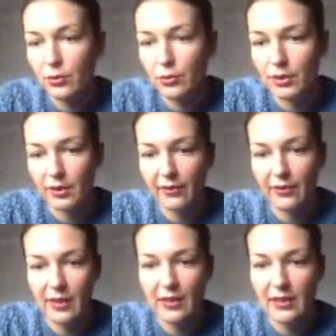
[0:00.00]
difference
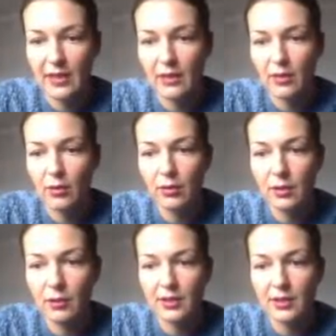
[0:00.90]
and only was
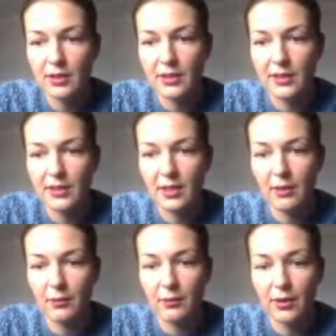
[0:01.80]
the difference in
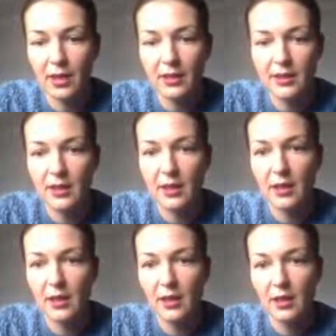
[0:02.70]
price
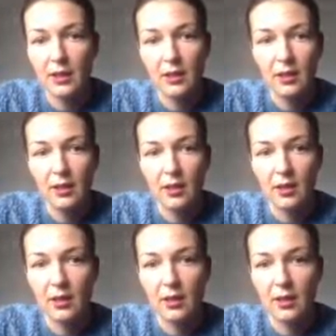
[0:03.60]

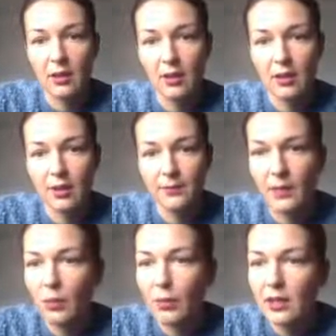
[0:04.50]
um, why did